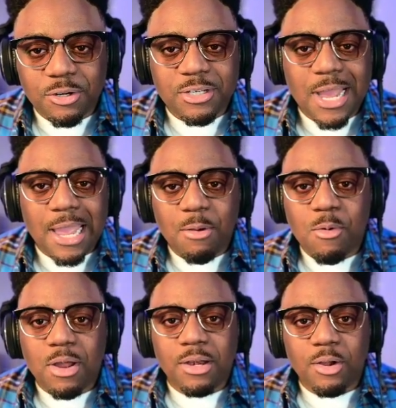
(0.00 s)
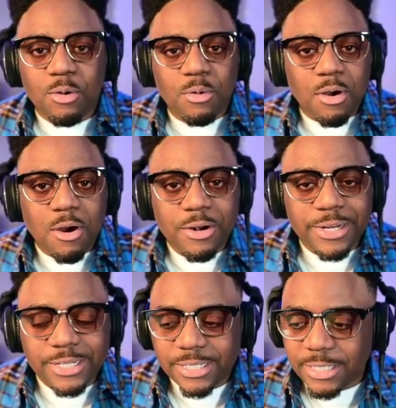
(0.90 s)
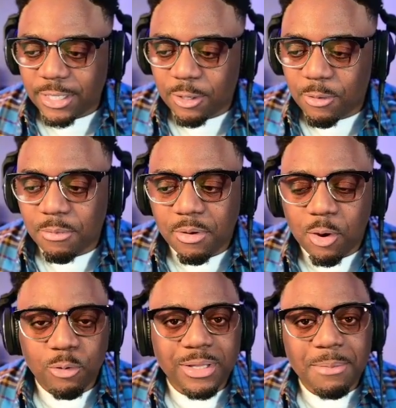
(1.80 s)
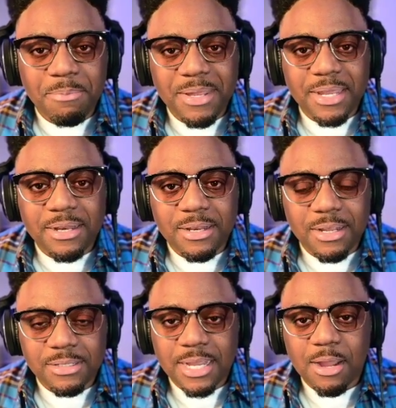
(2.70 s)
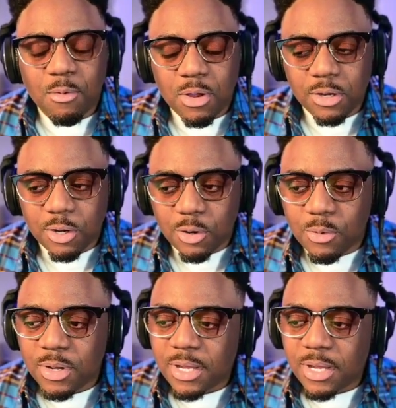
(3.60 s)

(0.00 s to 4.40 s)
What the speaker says: Taekwondo artist, Olympian in Taekwondo.